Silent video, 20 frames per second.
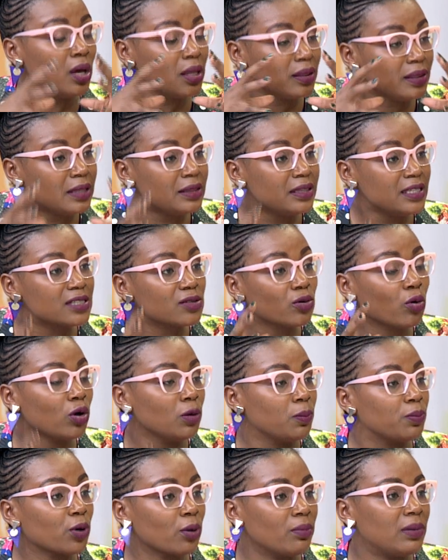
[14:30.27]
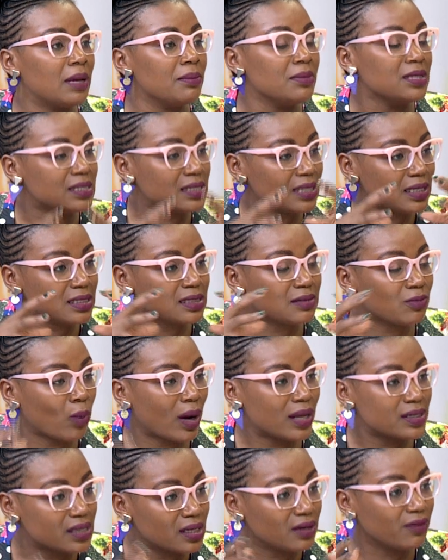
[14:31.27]
this whole problem is
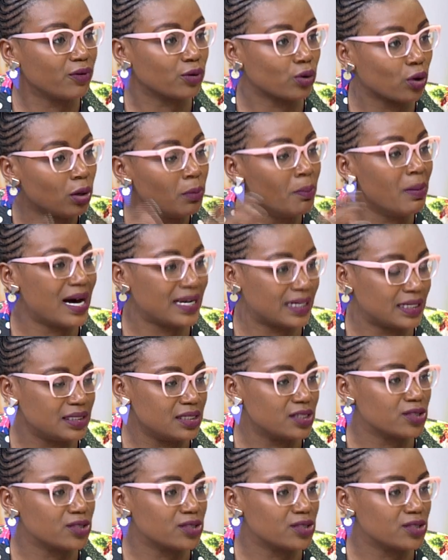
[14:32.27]
once and for all buried.